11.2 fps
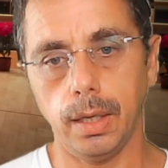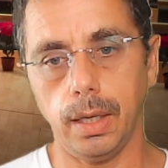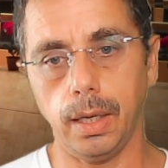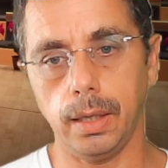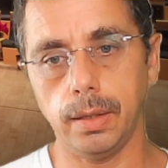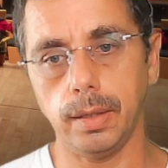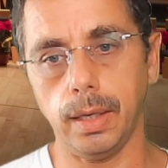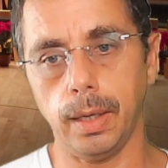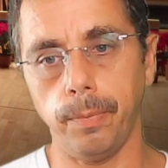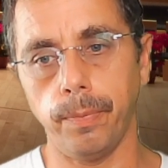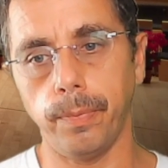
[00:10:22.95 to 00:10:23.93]
And
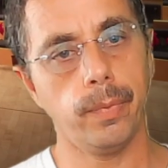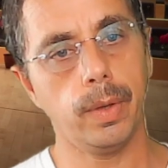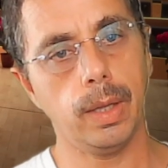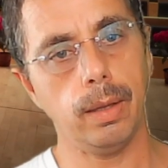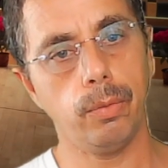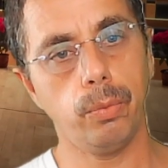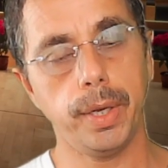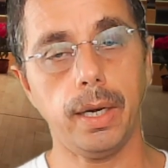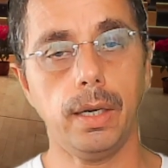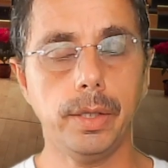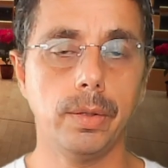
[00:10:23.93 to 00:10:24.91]
we
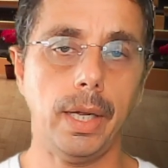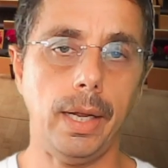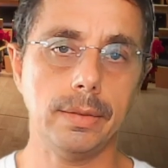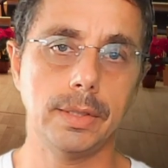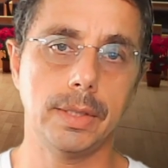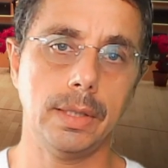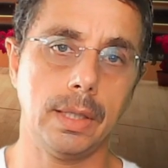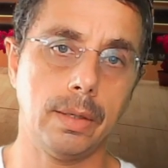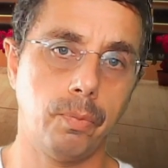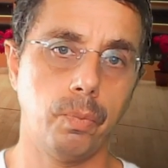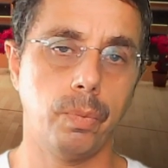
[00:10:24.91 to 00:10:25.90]
can argue that
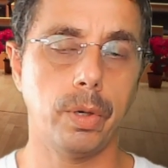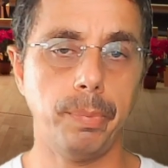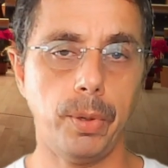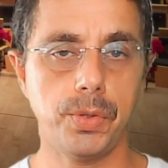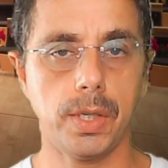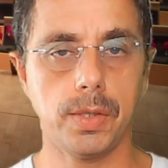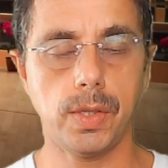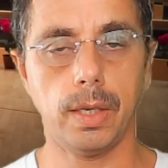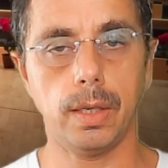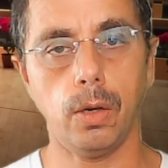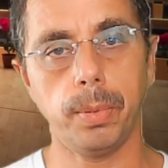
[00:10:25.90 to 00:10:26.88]
composers
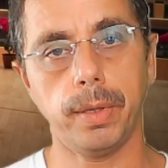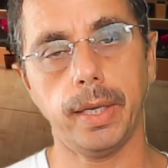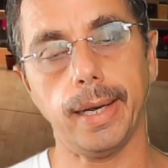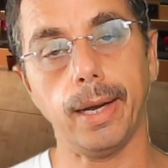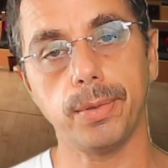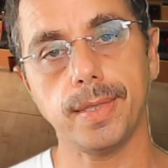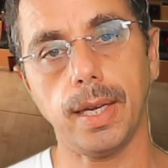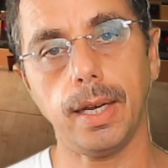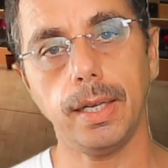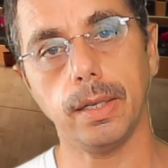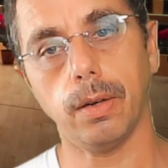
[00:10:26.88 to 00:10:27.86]
that operate
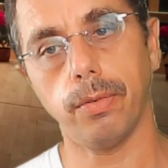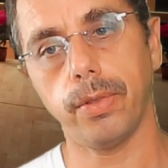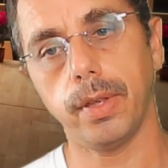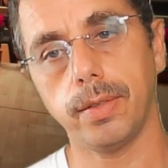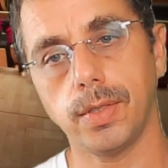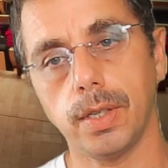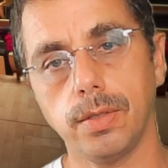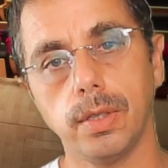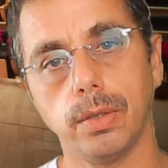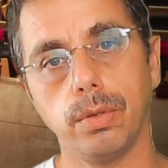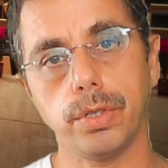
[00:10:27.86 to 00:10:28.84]
outside of these
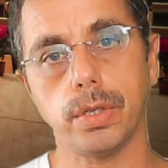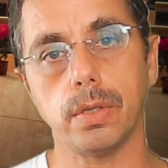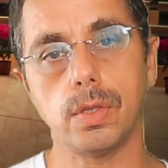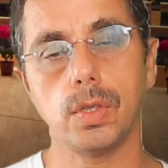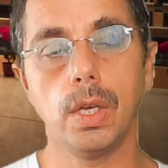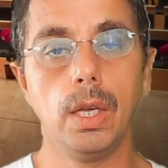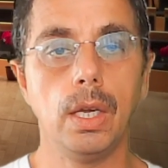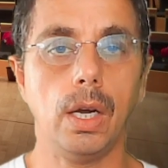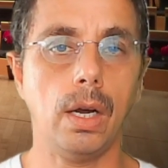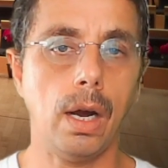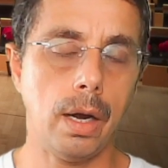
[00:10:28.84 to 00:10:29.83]
institutions
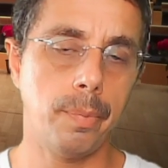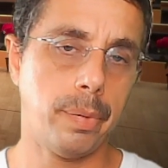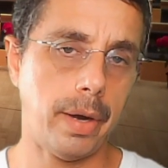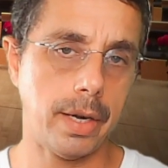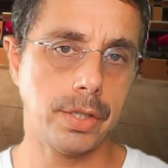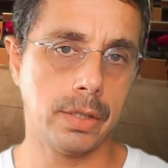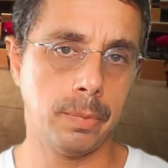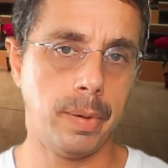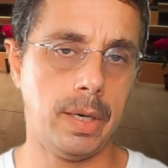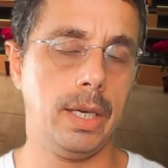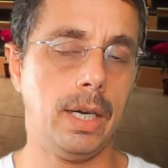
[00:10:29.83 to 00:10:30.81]
are pressured
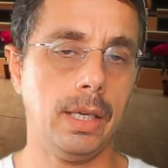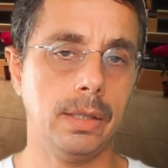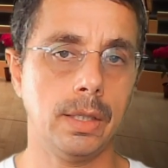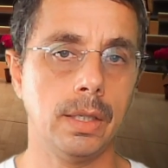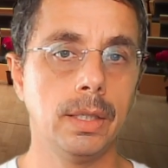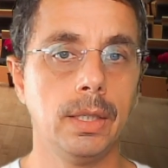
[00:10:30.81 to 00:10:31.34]
by other